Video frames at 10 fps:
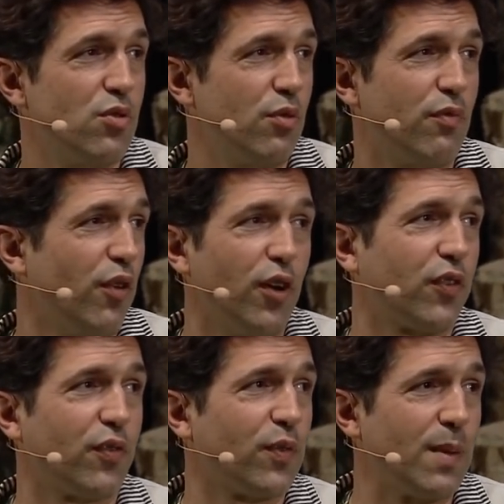
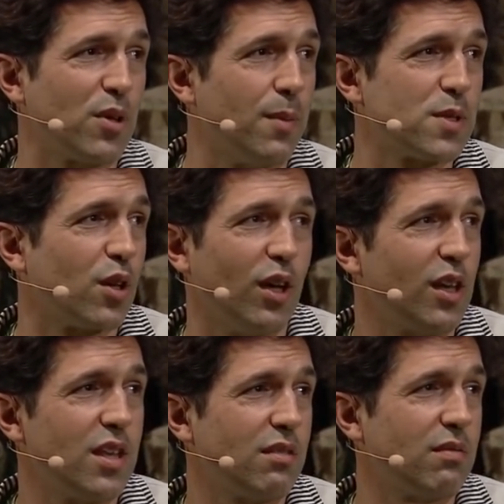first, same time as
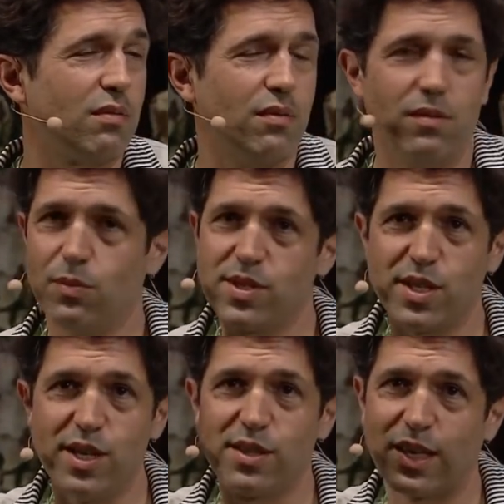Kylie. We
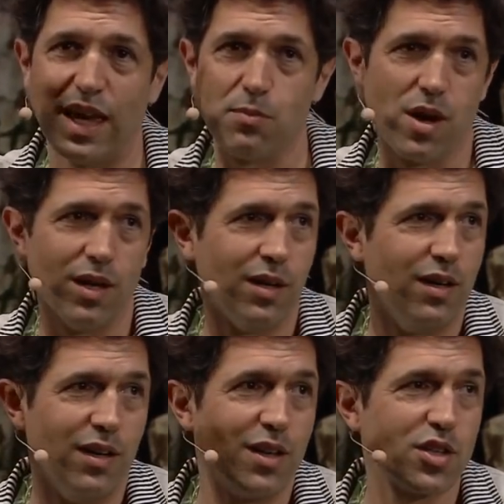see in the camera
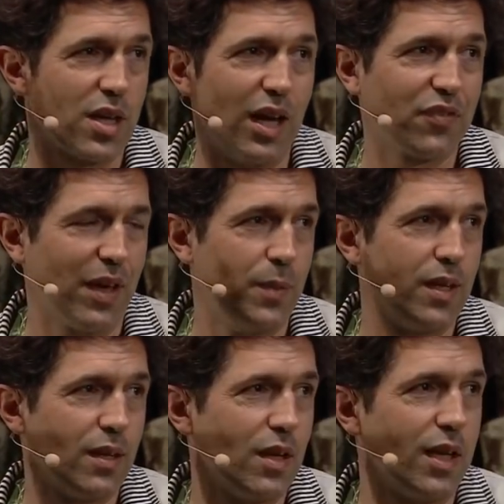staff
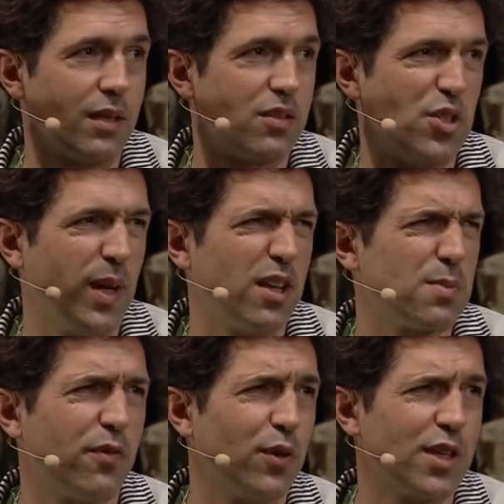coming, like, two hours
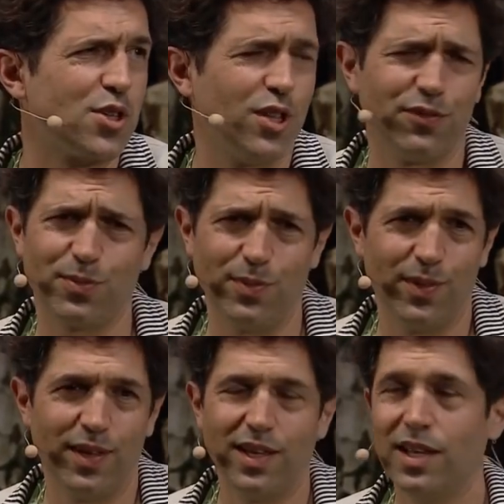before their shift.
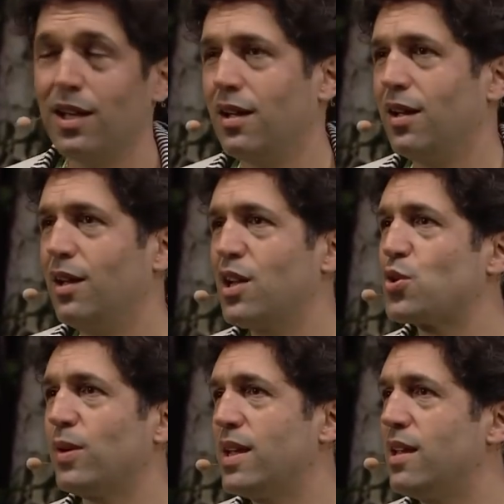
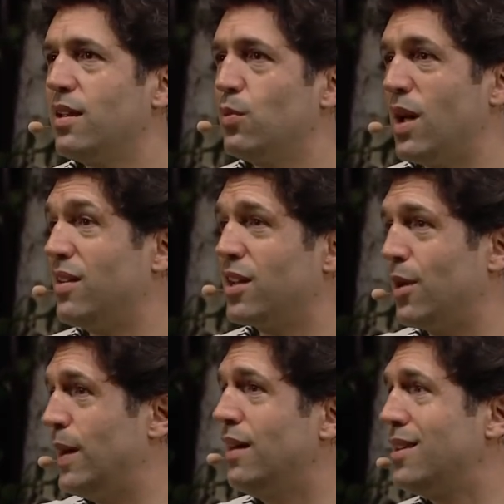Literally, we had to
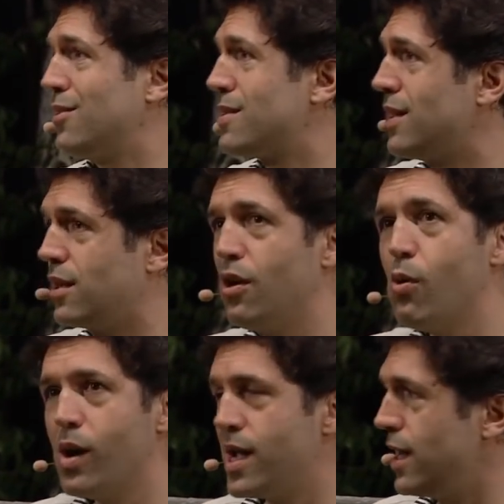go out there and say, go
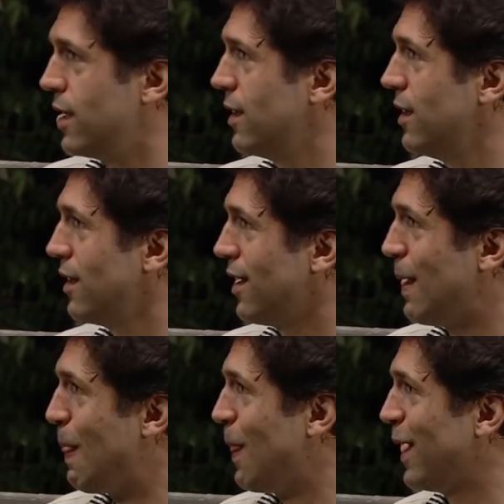away.
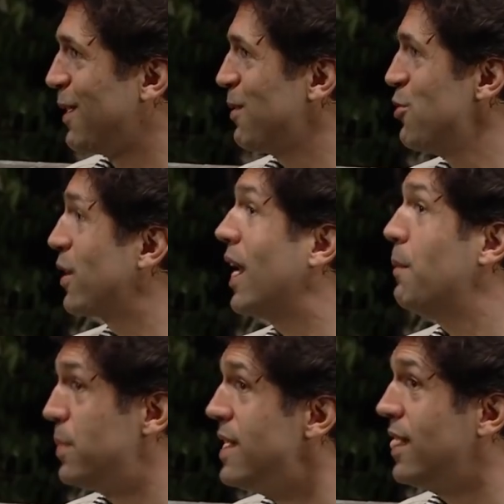Like, you
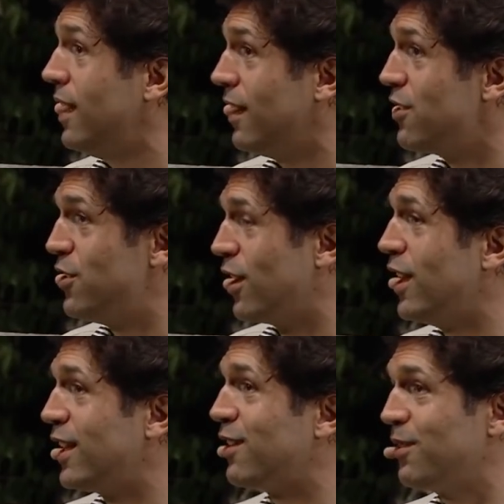can't be here. You know,
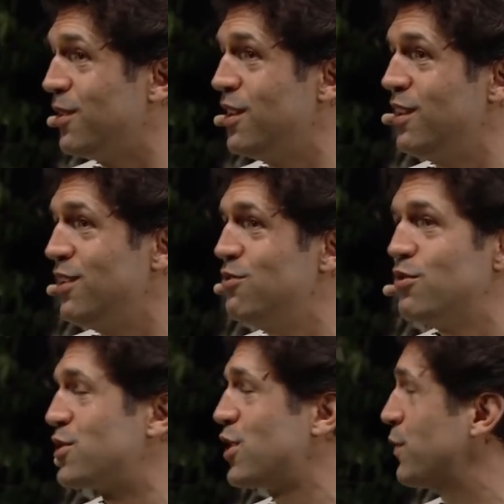like,
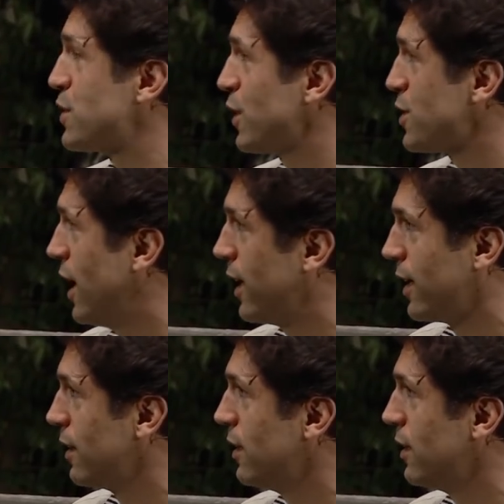your shift is not starting.